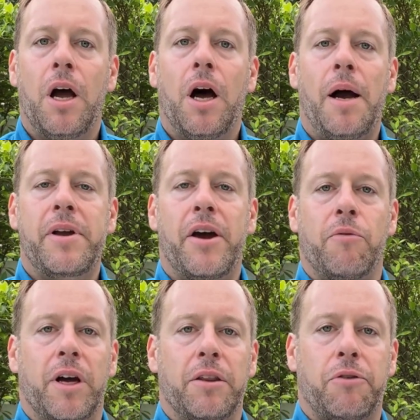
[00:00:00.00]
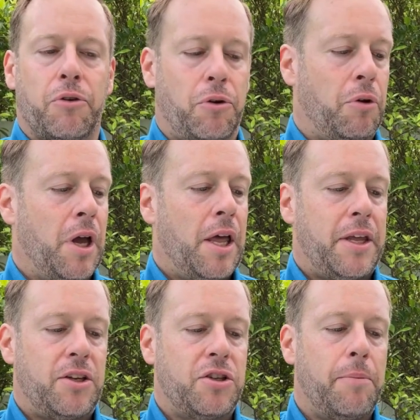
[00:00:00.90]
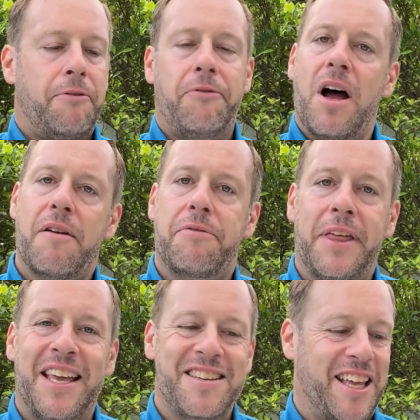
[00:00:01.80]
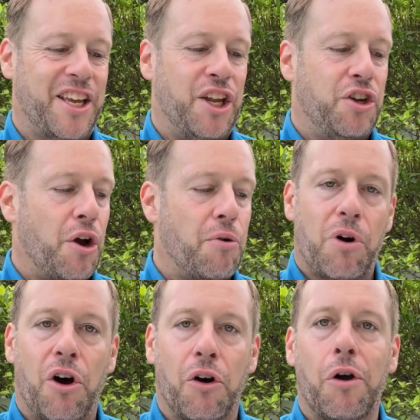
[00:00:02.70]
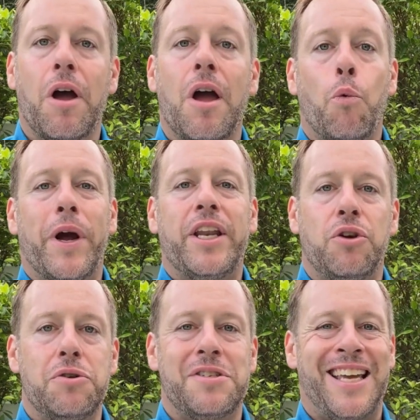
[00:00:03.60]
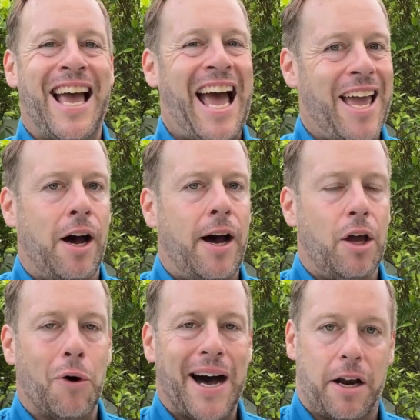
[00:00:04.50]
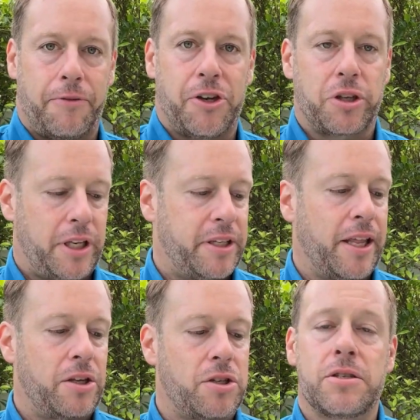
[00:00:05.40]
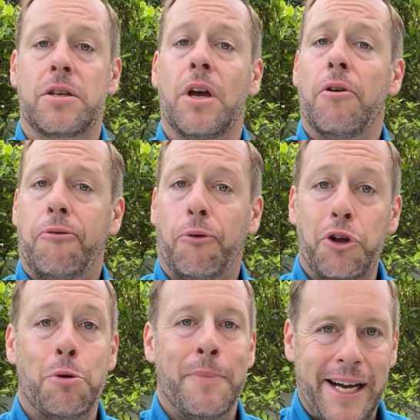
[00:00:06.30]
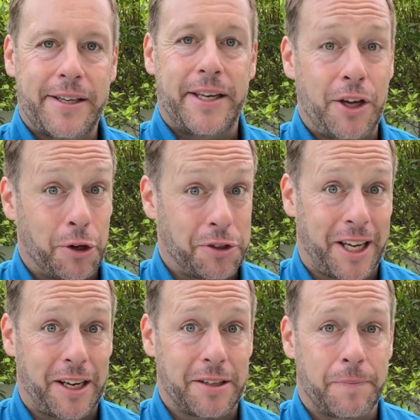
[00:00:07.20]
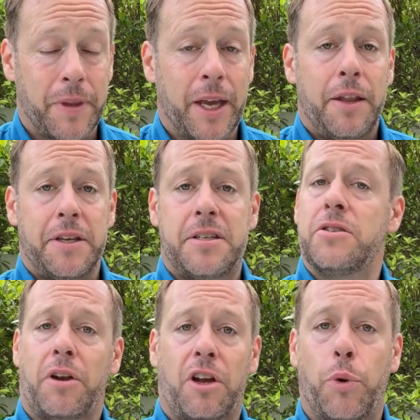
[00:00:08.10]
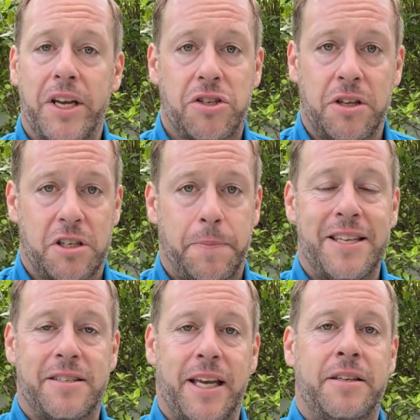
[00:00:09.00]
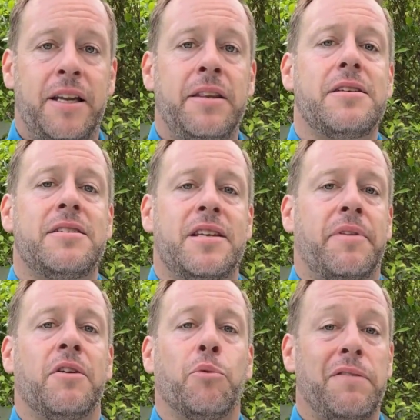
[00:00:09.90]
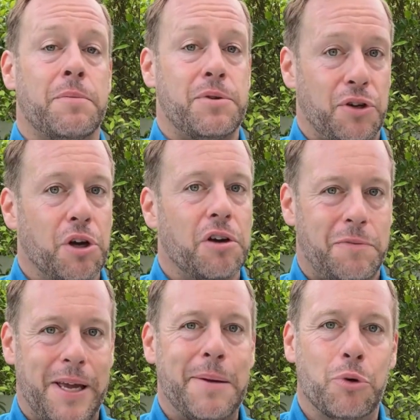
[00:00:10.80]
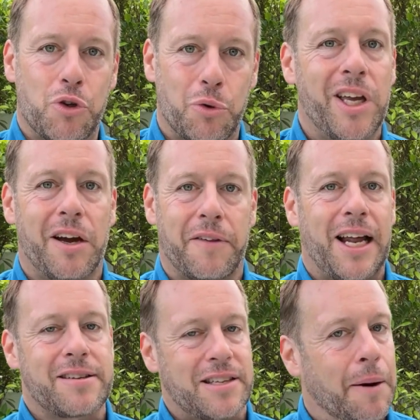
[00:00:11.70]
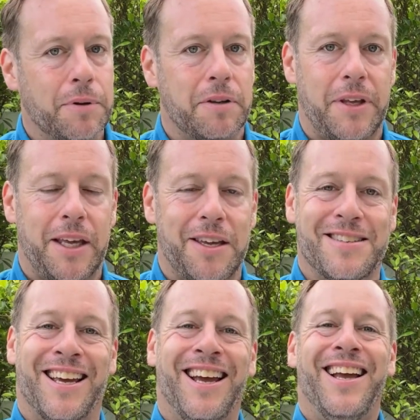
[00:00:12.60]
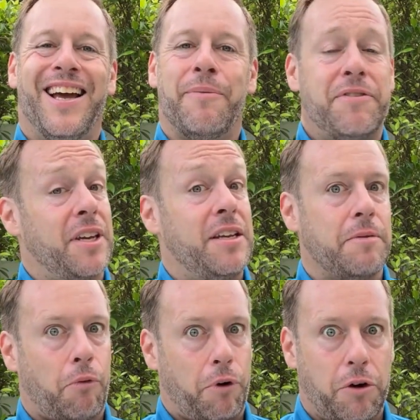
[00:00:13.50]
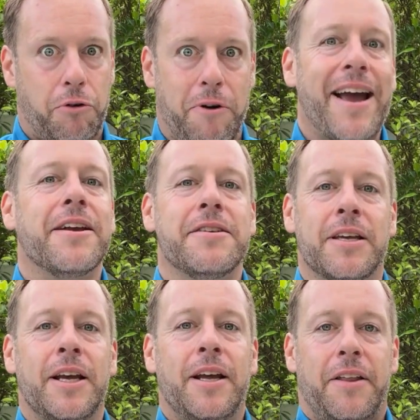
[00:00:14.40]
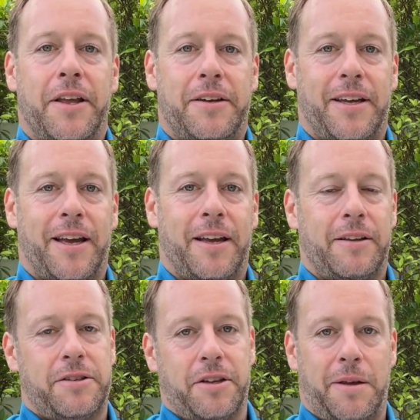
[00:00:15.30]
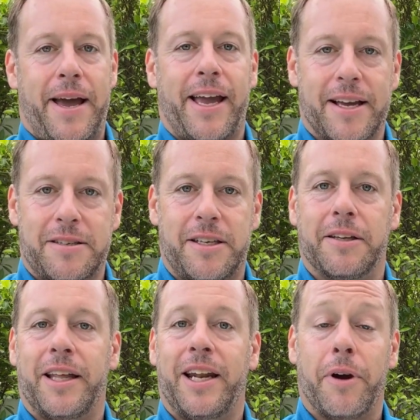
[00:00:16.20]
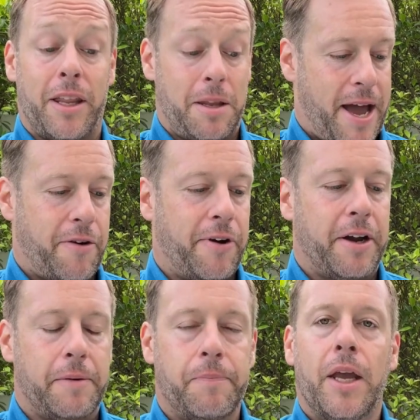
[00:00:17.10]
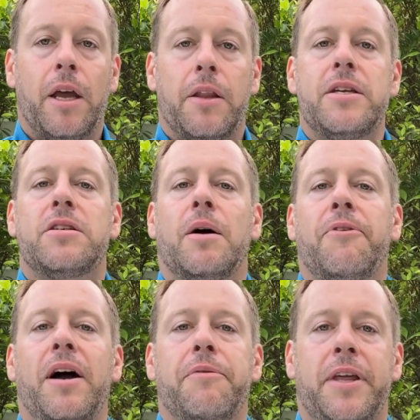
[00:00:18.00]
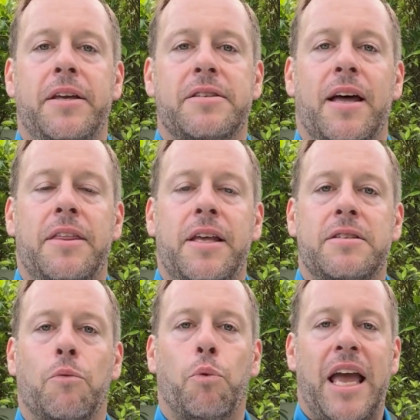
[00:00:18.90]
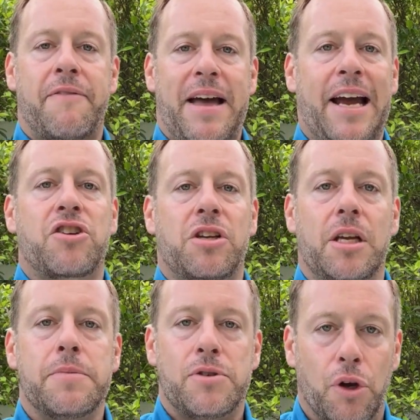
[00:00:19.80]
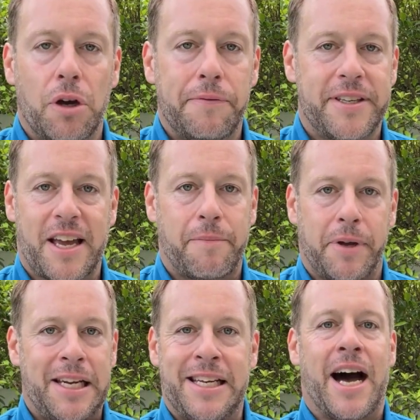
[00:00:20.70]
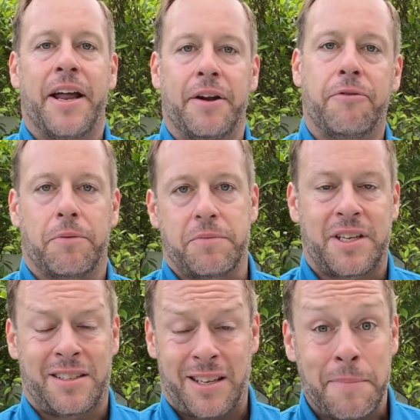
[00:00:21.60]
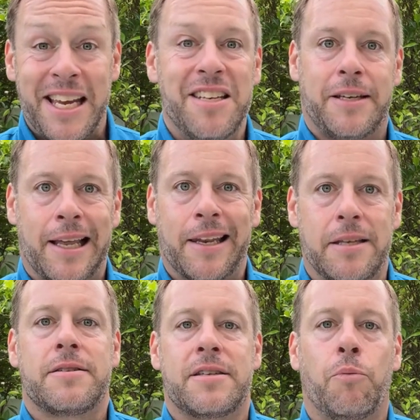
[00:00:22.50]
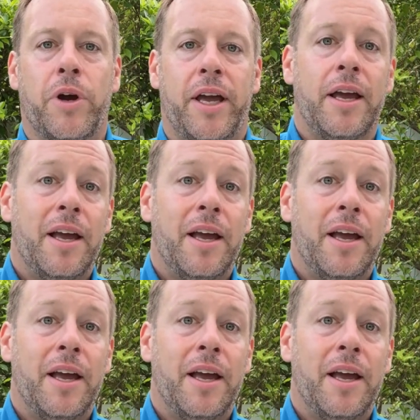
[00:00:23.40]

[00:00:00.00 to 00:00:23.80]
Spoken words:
I'm going to run through the top 5 things that can go wrong when using AI or artificial intelligence for your marketing content. This is not a question that's been sent in. This is something that we've observed people doing over the last couple of years, and we've seen some real crackers that certainly make us giggle anyway in the background. These top 5 things are things that we have actually observed. These haven't been garnered from some internet list somewhere.